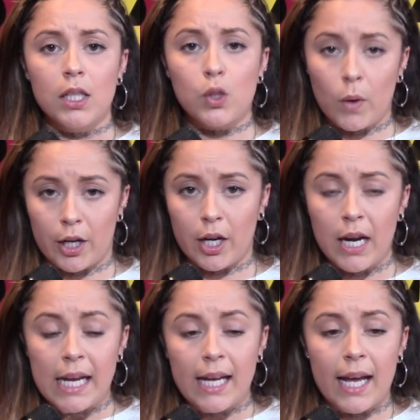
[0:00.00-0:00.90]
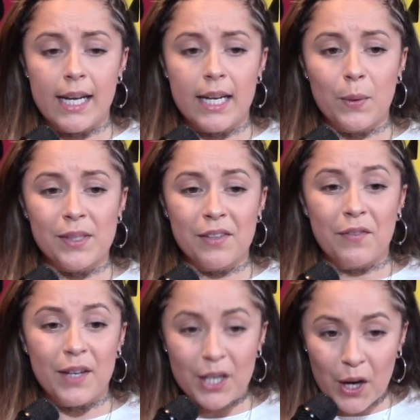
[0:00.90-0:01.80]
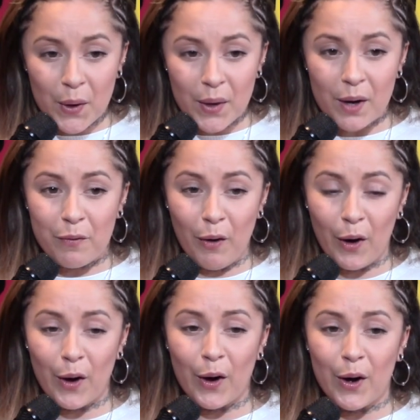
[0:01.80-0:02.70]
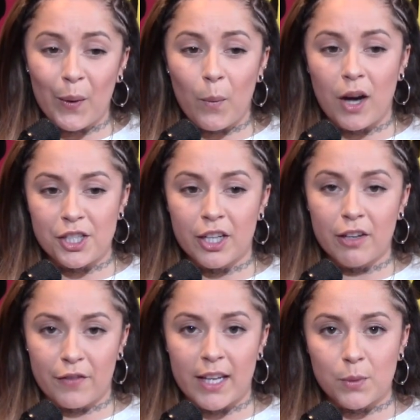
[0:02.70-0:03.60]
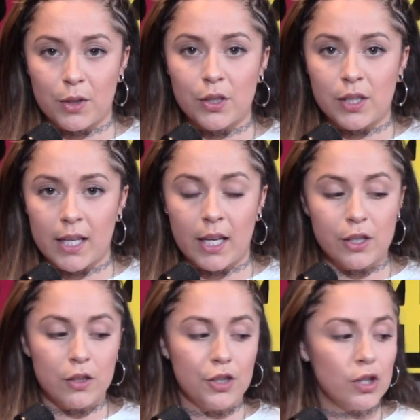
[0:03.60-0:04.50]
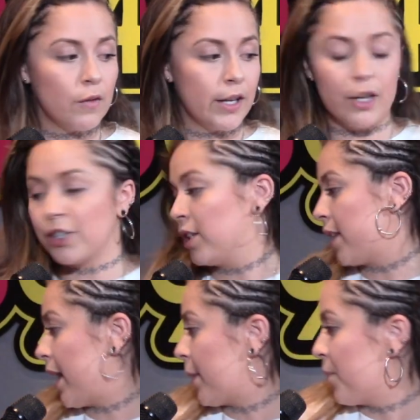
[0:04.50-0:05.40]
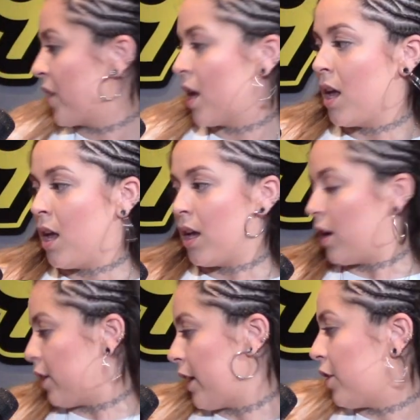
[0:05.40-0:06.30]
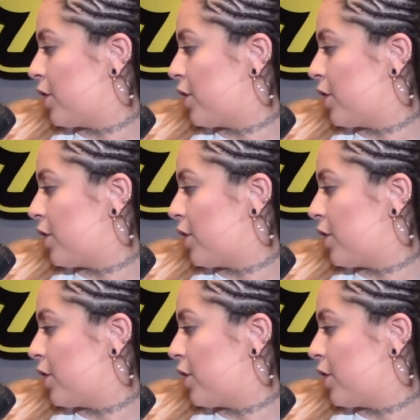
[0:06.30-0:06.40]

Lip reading: Twitter. And it was a video of her washing her face with her skincare. So she's over here. She's like, all right, I'll